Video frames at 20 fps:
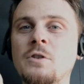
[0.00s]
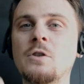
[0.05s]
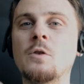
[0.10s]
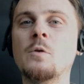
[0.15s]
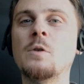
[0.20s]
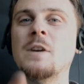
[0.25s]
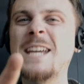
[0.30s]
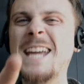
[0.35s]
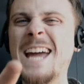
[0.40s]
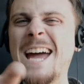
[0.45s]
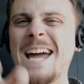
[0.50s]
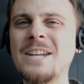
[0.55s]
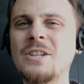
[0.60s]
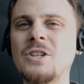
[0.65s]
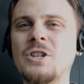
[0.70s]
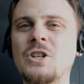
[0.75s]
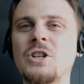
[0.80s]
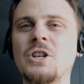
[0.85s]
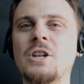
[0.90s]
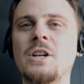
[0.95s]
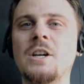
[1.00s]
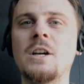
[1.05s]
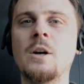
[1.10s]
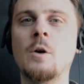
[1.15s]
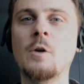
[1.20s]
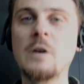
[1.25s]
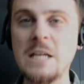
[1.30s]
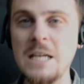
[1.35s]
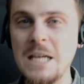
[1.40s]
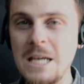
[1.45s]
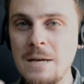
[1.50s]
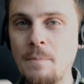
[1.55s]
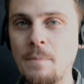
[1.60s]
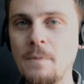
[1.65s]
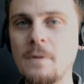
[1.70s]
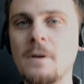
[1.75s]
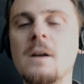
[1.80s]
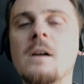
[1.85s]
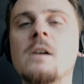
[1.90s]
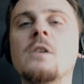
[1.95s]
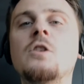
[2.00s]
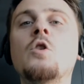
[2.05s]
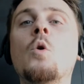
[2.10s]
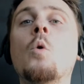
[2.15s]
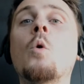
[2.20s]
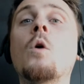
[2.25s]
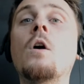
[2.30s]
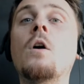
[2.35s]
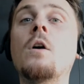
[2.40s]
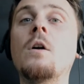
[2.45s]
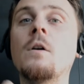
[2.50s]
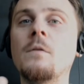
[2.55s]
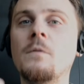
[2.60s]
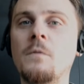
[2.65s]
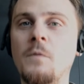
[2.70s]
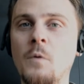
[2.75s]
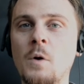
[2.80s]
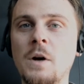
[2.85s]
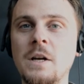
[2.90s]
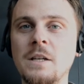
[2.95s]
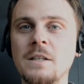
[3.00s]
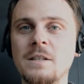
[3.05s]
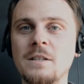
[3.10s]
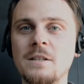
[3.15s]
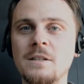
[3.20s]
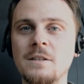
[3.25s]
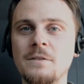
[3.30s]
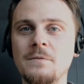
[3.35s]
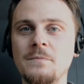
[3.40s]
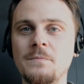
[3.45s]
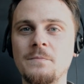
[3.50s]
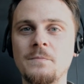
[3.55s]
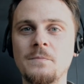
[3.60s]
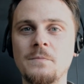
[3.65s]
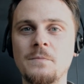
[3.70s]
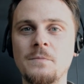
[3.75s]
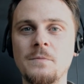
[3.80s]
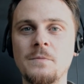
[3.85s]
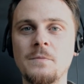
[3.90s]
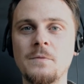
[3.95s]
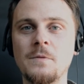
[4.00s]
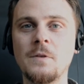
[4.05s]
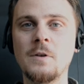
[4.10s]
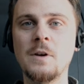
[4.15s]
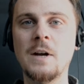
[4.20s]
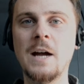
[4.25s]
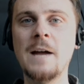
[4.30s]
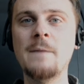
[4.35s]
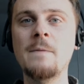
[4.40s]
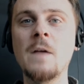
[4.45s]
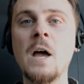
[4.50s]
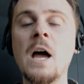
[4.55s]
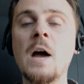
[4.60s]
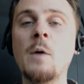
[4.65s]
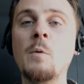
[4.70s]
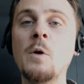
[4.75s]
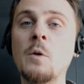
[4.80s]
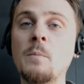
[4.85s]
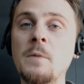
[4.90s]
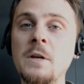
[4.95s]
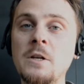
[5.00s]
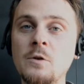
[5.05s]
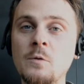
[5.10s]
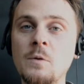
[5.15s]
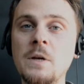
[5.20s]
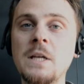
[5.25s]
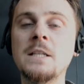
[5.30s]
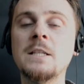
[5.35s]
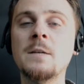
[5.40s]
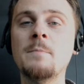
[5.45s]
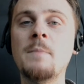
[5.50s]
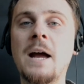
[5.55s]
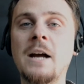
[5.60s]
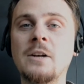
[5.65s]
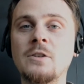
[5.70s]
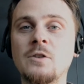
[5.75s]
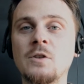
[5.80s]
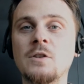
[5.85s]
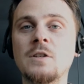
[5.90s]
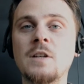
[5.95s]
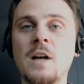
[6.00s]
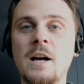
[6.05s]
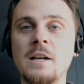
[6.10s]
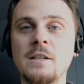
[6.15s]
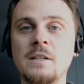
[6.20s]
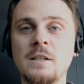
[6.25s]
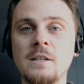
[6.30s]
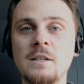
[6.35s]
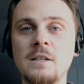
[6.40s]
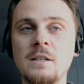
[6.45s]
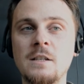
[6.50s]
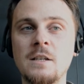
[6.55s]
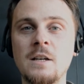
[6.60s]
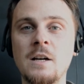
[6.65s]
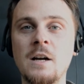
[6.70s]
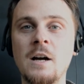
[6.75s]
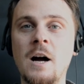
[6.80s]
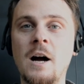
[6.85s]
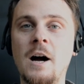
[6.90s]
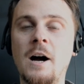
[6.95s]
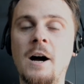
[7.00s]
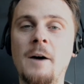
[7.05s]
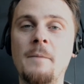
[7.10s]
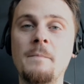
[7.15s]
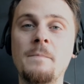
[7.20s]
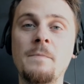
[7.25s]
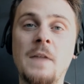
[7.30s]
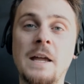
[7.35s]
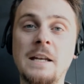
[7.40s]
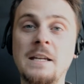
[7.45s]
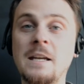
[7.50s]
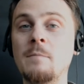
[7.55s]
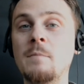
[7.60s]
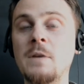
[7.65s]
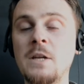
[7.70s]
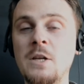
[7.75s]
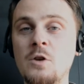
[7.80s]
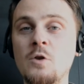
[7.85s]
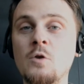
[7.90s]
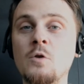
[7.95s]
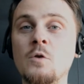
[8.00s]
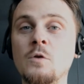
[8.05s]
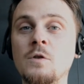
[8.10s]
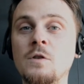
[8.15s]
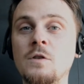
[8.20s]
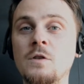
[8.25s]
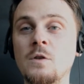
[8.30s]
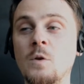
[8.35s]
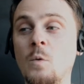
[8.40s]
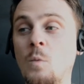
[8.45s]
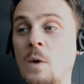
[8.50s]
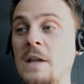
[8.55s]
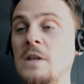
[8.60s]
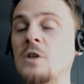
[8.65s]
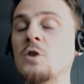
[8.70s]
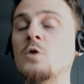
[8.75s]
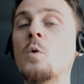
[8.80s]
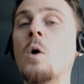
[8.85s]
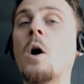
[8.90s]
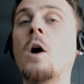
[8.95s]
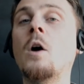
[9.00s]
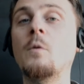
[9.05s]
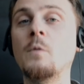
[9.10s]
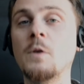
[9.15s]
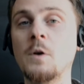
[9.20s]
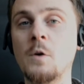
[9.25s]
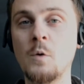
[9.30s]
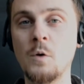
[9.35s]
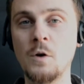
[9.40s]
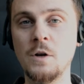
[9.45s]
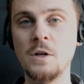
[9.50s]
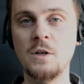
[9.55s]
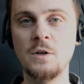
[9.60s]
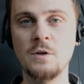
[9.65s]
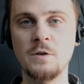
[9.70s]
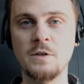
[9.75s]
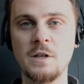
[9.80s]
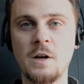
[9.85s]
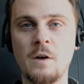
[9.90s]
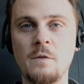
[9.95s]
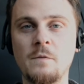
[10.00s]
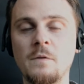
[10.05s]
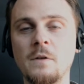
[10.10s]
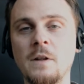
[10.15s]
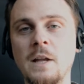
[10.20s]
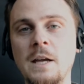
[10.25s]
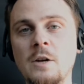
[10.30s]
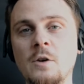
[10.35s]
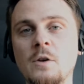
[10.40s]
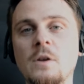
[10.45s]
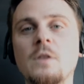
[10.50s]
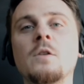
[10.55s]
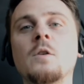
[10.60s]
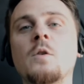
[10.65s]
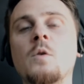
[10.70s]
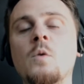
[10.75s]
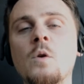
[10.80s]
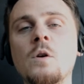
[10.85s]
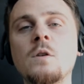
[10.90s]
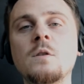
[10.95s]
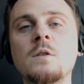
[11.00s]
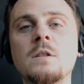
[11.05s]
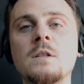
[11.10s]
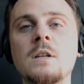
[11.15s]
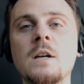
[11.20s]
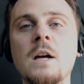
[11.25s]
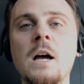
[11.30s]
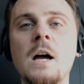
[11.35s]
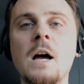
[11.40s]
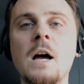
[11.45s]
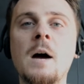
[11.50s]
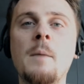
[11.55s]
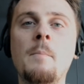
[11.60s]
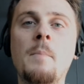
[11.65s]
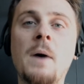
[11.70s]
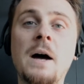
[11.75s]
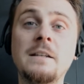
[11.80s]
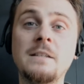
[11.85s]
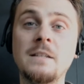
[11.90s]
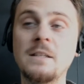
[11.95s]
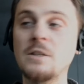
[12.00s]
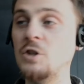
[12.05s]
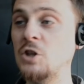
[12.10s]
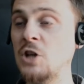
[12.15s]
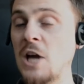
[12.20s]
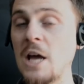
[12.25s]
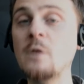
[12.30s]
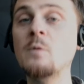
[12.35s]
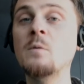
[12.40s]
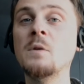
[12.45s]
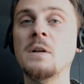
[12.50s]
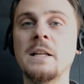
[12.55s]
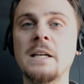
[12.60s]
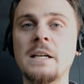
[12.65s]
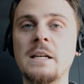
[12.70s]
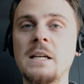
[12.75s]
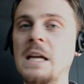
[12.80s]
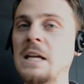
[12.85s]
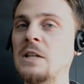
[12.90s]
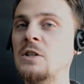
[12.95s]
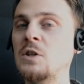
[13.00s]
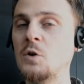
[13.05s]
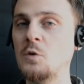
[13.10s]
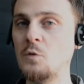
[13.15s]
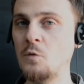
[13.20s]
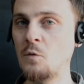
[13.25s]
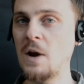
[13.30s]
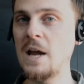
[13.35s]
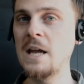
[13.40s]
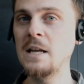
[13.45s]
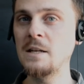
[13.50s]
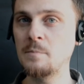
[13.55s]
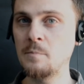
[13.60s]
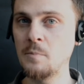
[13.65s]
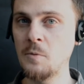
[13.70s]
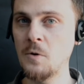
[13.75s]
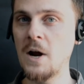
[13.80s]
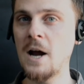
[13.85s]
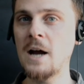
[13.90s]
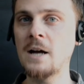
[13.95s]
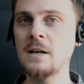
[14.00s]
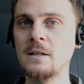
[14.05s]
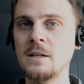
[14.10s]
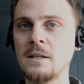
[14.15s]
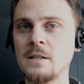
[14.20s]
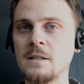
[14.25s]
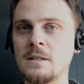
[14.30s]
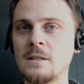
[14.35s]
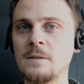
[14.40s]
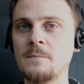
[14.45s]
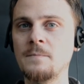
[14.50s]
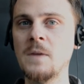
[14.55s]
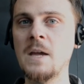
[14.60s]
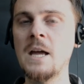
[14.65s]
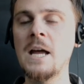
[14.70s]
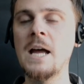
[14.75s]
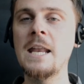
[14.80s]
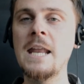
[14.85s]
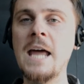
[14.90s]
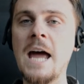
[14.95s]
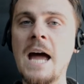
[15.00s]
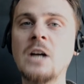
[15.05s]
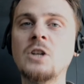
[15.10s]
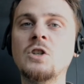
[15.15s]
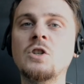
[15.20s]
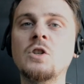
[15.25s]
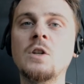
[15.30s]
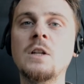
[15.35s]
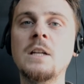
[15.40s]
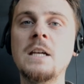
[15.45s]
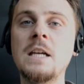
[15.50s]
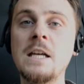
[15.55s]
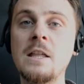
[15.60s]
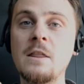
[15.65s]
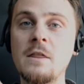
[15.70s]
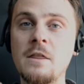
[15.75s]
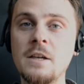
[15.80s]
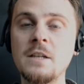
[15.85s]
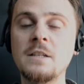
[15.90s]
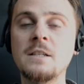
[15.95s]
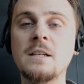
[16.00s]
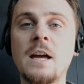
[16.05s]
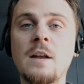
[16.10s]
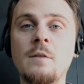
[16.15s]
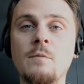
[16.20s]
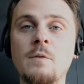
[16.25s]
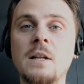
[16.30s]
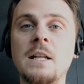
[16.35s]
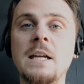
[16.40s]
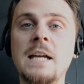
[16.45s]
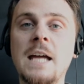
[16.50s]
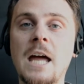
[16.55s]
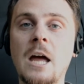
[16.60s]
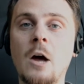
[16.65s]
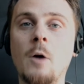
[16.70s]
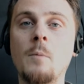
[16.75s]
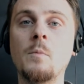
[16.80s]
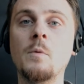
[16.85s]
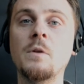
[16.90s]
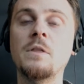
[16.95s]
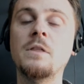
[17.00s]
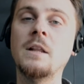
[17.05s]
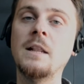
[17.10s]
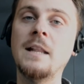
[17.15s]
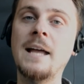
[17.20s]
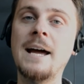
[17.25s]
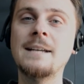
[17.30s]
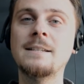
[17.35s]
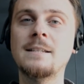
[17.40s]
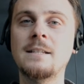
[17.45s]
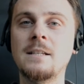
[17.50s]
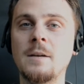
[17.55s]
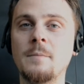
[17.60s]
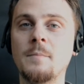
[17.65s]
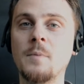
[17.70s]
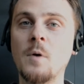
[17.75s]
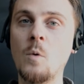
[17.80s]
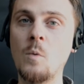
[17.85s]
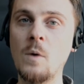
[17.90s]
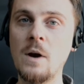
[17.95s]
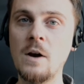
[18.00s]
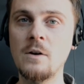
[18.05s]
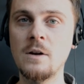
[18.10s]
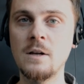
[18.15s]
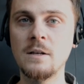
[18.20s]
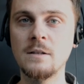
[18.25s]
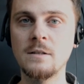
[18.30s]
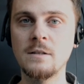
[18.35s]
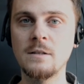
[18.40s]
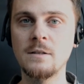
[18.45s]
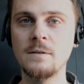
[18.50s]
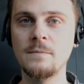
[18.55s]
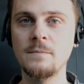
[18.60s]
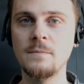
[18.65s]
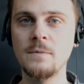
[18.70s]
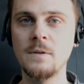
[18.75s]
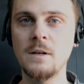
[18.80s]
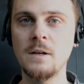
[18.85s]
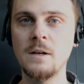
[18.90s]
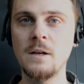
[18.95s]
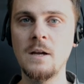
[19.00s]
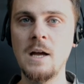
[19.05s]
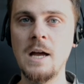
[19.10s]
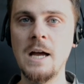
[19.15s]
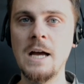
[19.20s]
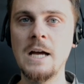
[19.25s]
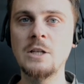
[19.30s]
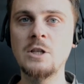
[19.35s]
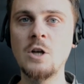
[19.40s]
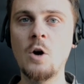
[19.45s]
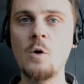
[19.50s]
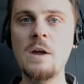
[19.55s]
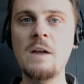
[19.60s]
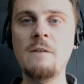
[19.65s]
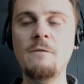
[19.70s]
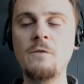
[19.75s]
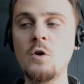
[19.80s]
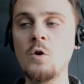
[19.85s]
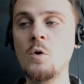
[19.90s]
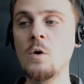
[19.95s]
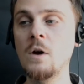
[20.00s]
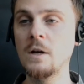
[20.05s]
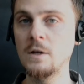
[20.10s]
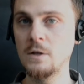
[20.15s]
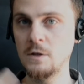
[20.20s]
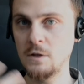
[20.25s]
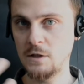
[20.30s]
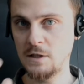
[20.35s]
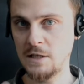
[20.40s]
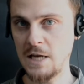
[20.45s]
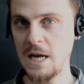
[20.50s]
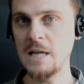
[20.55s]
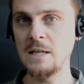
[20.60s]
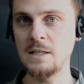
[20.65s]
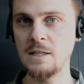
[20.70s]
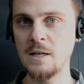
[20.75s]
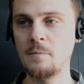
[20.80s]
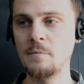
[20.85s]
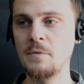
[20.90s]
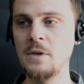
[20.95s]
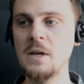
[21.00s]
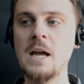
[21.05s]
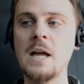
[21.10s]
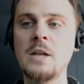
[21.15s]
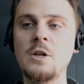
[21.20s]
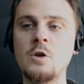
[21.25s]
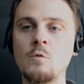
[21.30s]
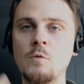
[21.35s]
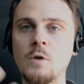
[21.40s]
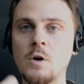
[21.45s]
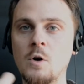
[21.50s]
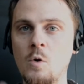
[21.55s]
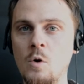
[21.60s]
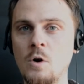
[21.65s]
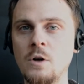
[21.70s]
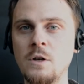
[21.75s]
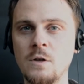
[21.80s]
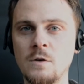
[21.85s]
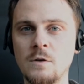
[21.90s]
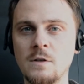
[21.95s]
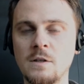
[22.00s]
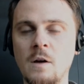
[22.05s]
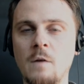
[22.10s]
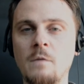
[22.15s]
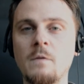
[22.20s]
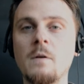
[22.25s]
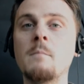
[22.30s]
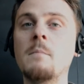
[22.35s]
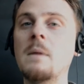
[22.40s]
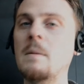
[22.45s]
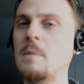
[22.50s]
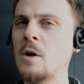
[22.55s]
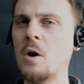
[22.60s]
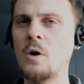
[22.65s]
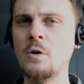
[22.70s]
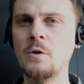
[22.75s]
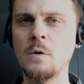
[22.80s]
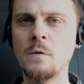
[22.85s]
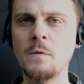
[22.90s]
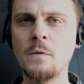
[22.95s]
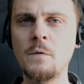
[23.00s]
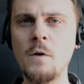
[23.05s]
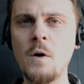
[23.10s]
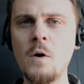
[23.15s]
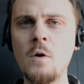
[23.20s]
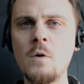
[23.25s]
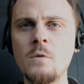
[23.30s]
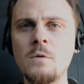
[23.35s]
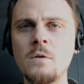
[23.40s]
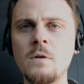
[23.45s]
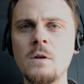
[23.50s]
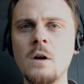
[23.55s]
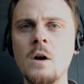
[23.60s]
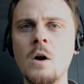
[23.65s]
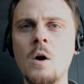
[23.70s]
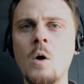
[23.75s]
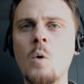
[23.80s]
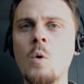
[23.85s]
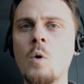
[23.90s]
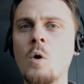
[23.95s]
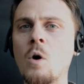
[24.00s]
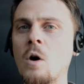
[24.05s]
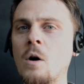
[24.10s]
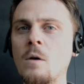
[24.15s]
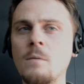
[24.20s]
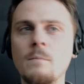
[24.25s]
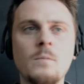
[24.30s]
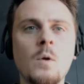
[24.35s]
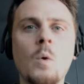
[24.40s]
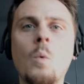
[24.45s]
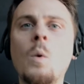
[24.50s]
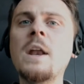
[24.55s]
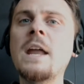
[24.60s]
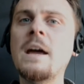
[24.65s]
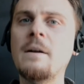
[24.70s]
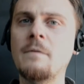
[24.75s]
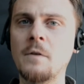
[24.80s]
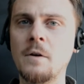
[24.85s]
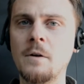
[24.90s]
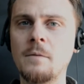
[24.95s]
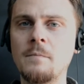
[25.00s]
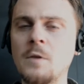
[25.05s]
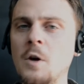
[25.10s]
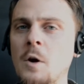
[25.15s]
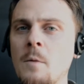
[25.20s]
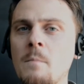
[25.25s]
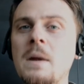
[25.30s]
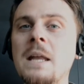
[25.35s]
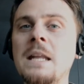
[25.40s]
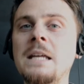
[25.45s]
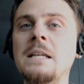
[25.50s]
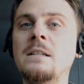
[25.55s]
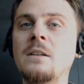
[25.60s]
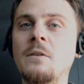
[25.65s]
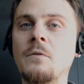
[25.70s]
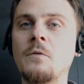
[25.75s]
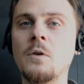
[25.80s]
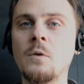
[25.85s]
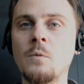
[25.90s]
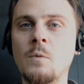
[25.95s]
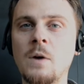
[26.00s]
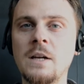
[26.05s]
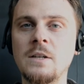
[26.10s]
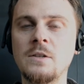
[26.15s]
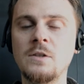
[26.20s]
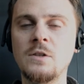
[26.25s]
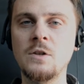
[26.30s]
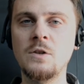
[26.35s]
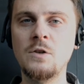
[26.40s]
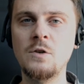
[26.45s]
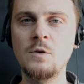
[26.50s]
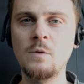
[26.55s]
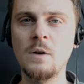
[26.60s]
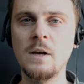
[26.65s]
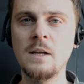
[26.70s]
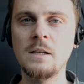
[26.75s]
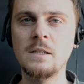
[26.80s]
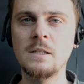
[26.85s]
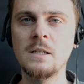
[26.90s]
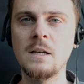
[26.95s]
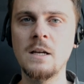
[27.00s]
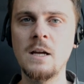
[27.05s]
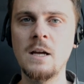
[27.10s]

or catch or keep your voice. Okay, we'll be doing some exercises that can be used when you are recording yourself later in the course, but generally it's a great practice. And actually, this can really help with the last tip, awareness. So if you say something and you record yourself, maybe on your phone or whatever, there are many different ways to do it,